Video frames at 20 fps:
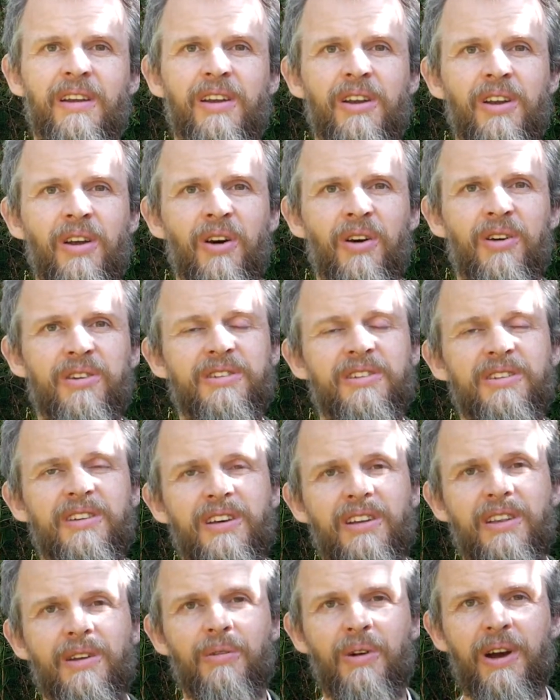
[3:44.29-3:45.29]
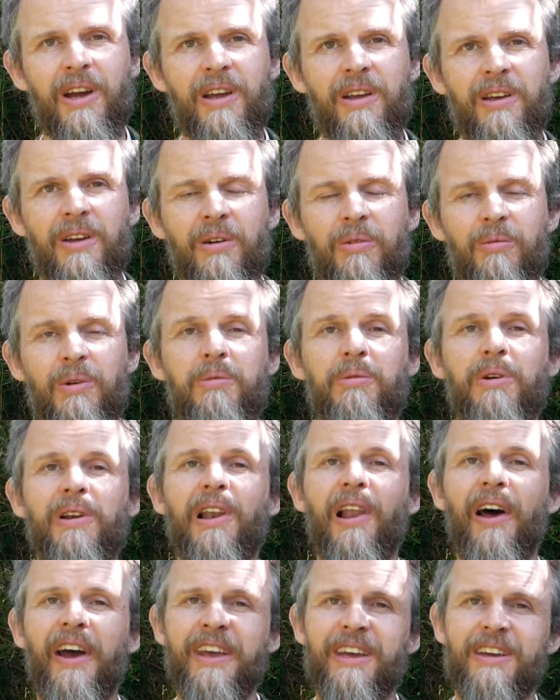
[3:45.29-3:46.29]
not in the way we would
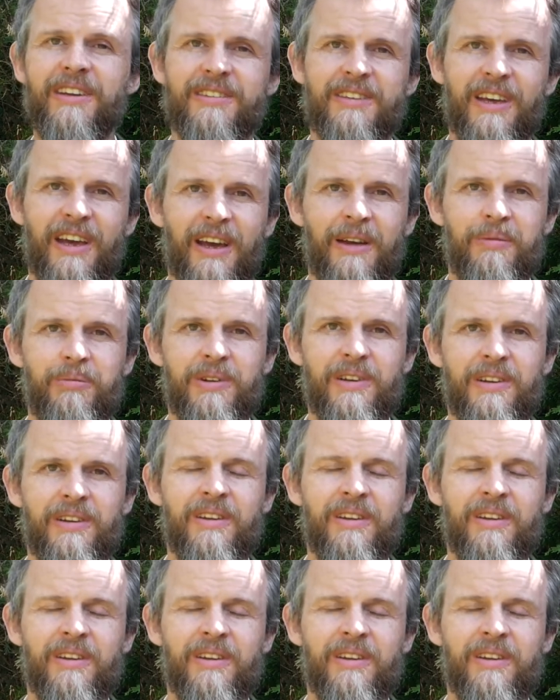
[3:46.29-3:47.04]
like it to happen.